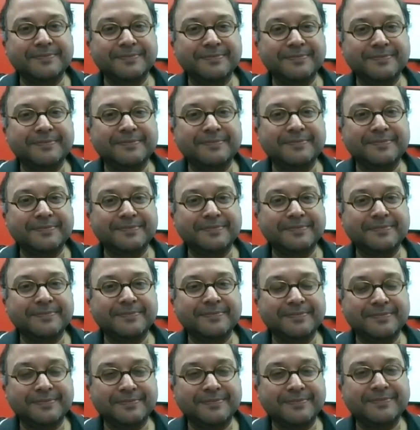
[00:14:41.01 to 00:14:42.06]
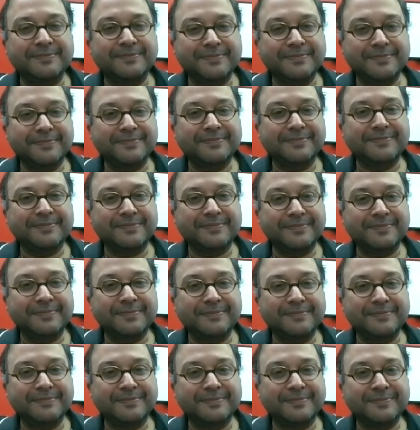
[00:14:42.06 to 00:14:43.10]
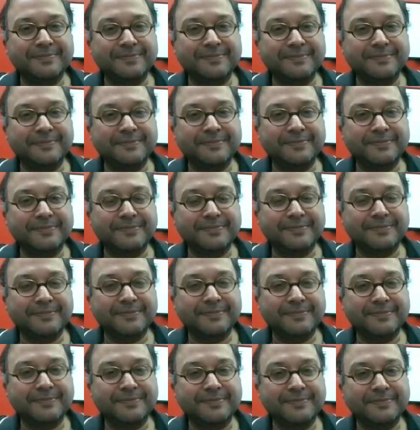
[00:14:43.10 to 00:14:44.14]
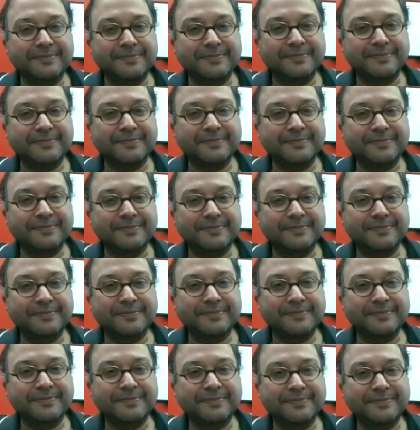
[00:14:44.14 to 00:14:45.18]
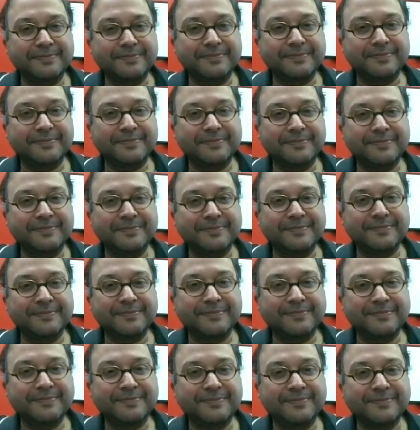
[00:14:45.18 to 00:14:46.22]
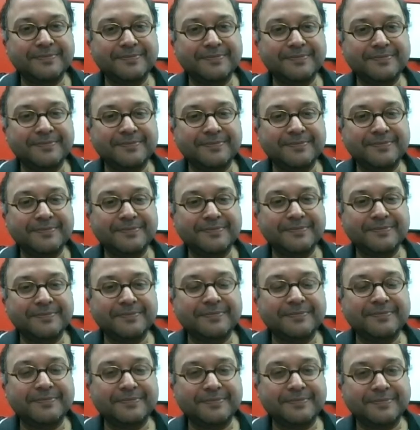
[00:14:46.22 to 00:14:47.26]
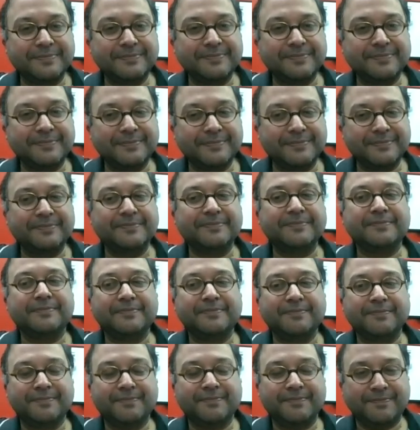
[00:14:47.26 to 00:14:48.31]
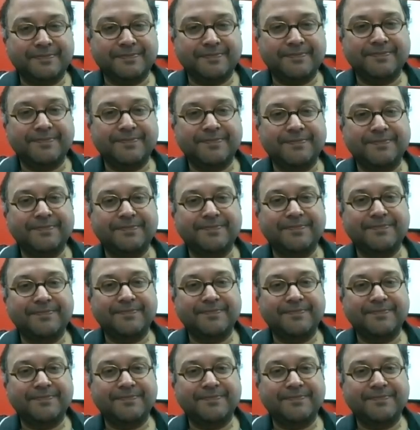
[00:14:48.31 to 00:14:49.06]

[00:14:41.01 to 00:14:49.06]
No words are spoken by the person on screen.